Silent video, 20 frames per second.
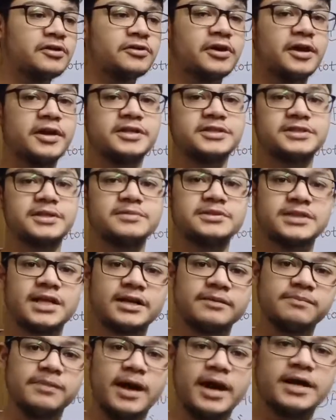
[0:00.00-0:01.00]
organisms
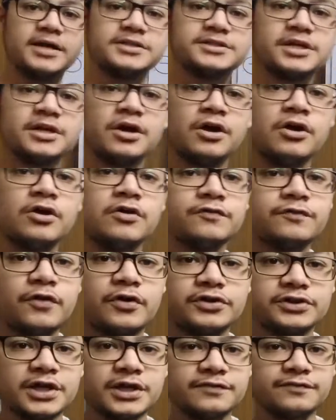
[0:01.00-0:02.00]
like plants
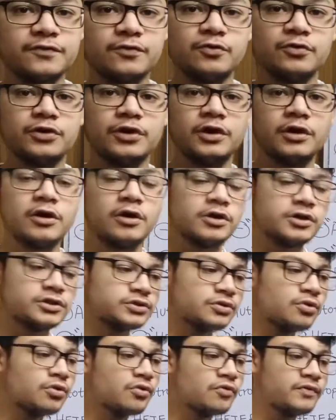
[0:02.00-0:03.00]
for their food.
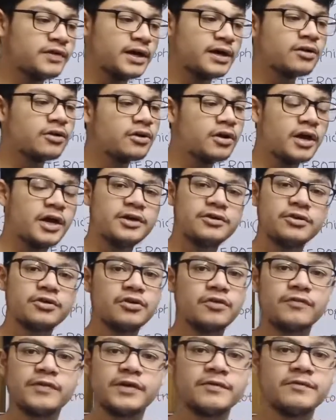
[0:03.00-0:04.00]
So we are
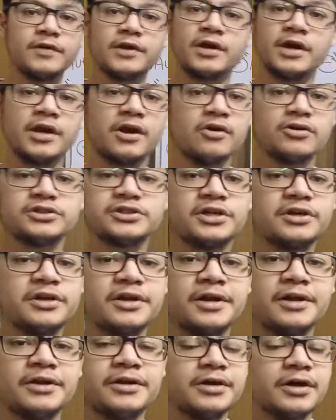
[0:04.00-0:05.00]
heterotrophic. We cannot
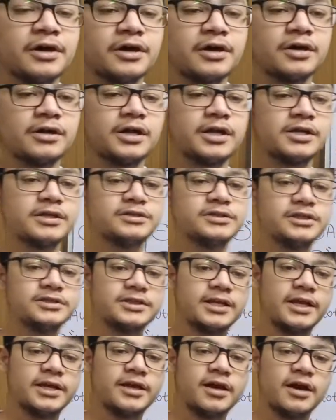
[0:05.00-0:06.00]
generate
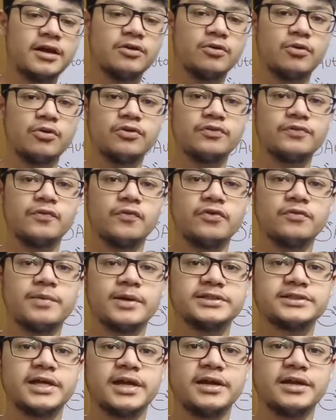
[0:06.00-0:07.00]
just like our own food
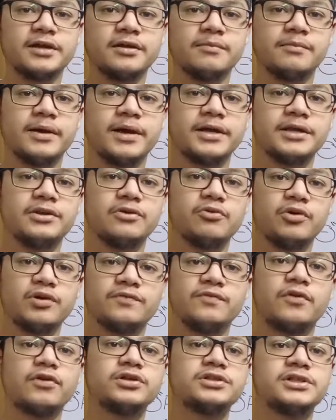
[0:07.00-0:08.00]
by doing
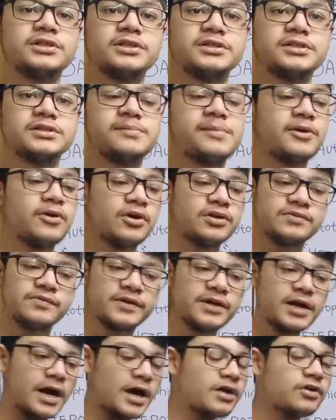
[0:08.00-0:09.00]
photosynthesis, because
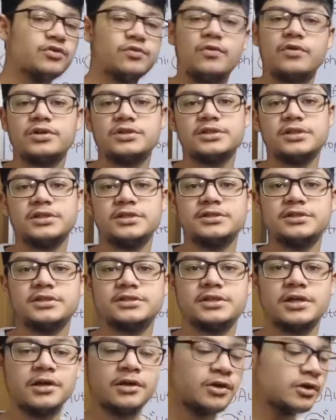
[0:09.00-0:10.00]
we can't do
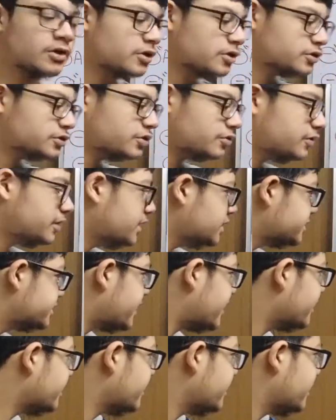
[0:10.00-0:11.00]
photosynthesis. So these are